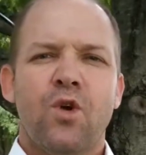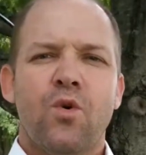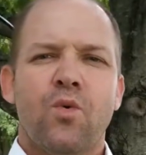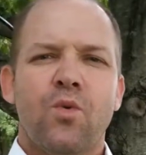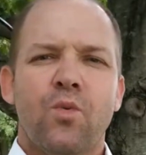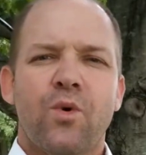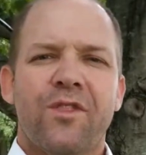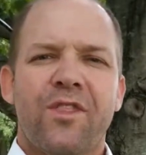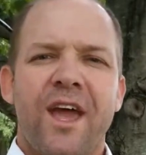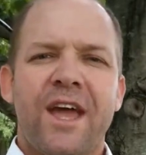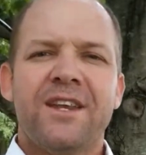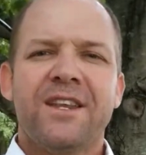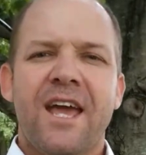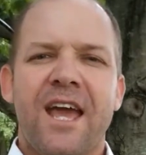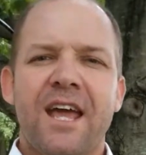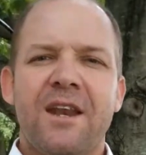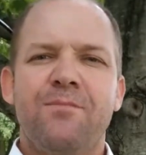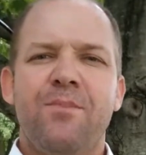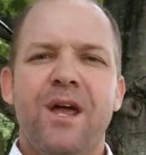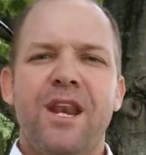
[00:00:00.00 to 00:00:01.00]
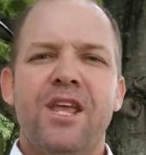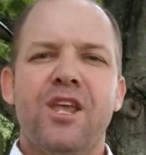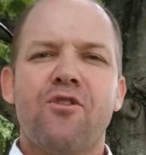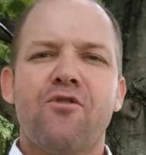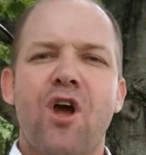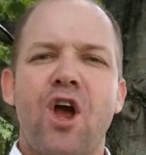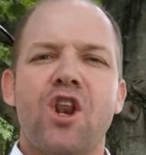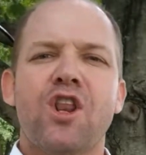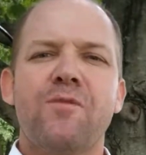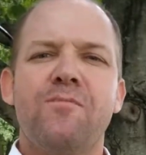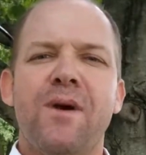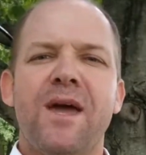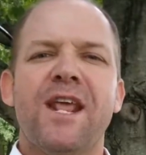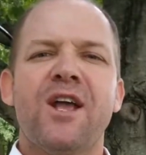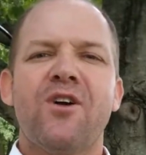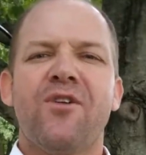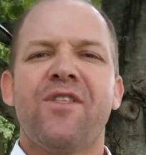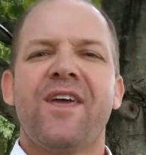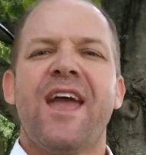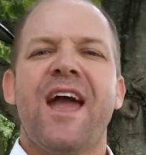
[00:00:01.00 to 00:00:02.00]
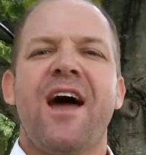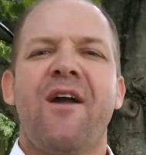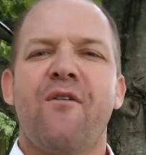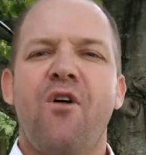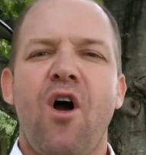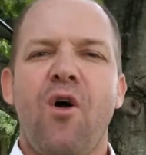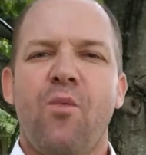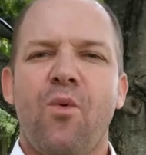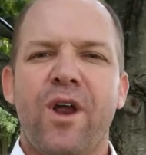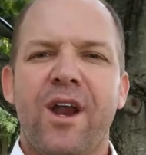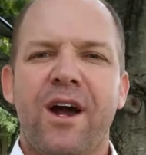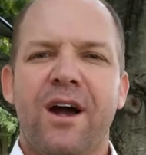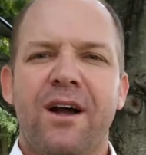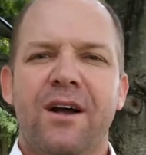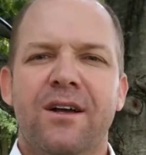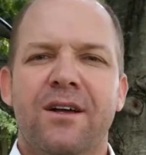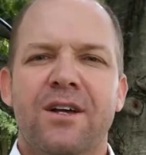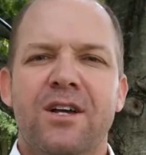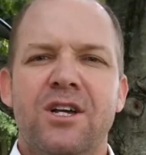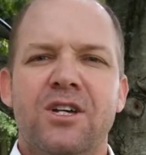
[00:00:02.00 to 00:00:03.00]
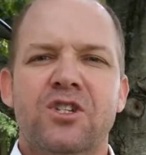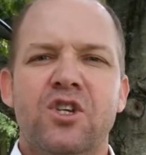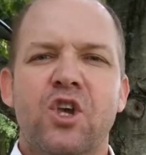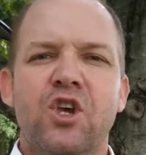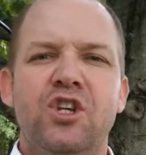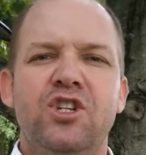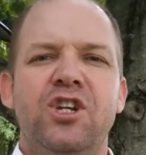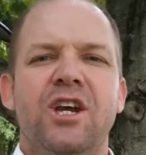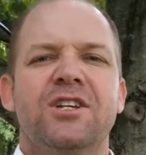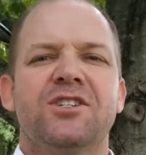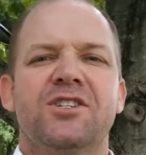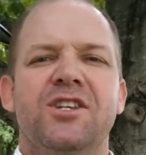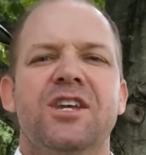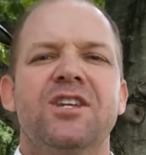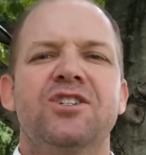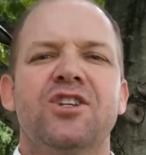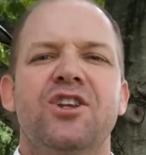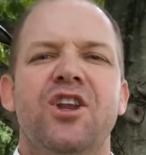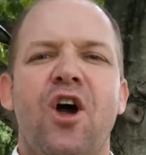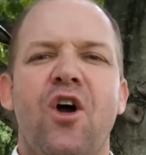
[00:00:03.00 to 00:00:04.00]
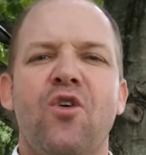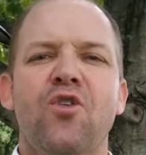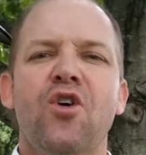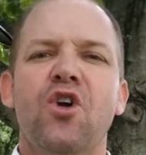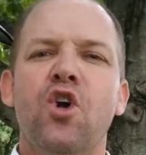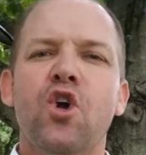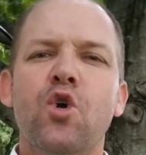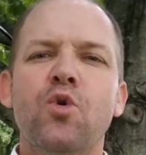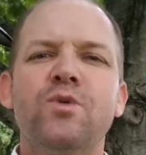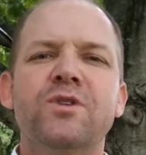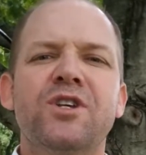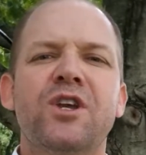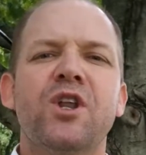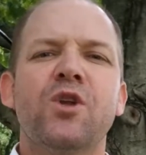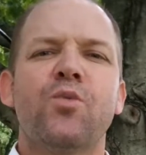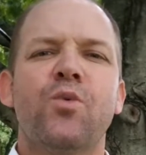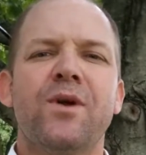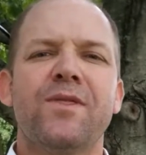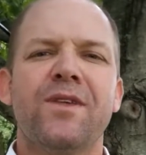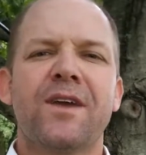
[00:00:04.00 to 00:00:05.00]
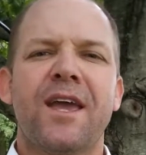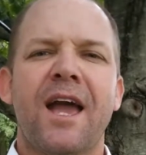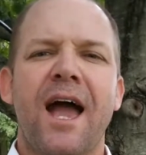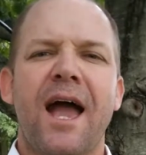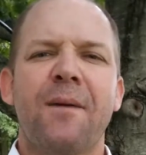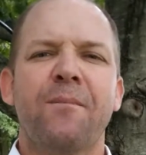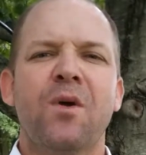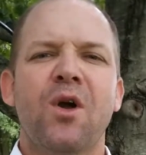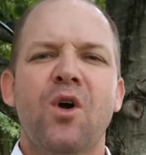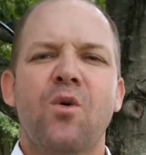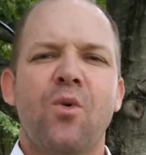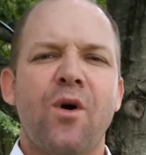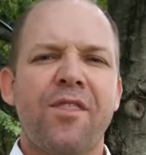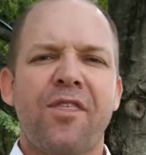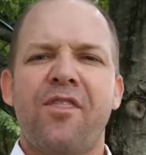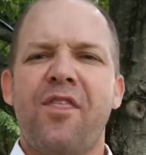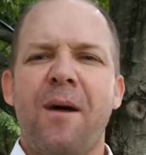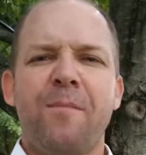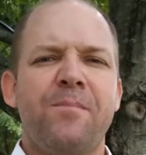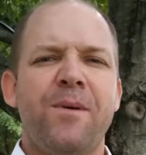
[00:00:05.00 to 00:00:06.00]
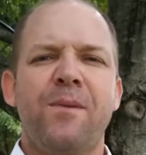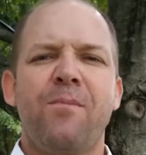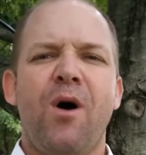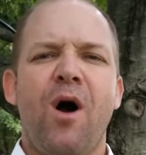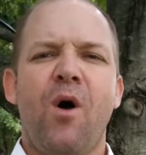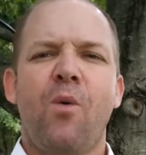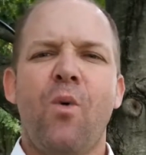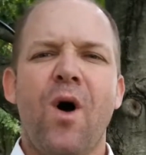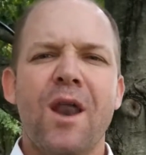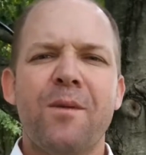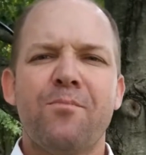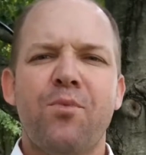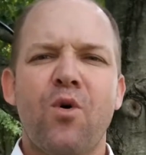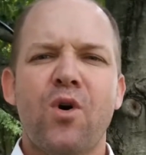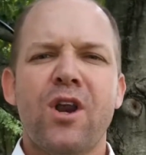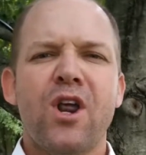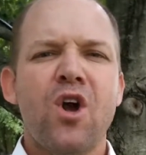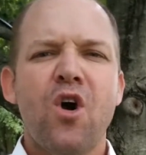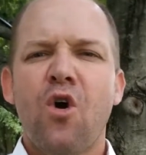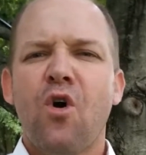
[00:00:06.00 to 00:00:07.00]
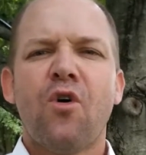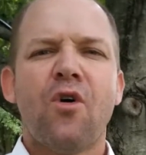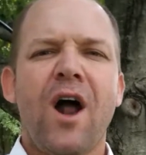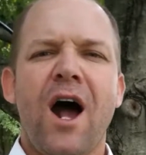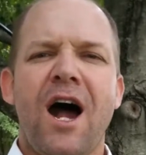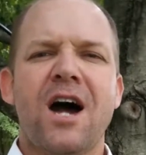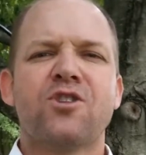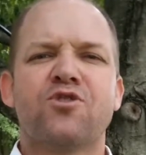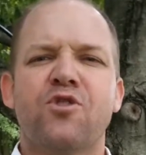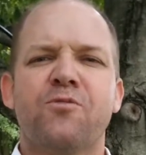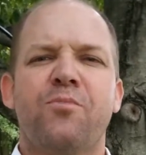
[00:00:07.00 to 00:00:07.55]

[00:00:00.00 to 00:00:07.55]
With head-to-head betting, you're only betting on the outright winner. So you just need to know who is going to win the game, whether that be by 1 point or 100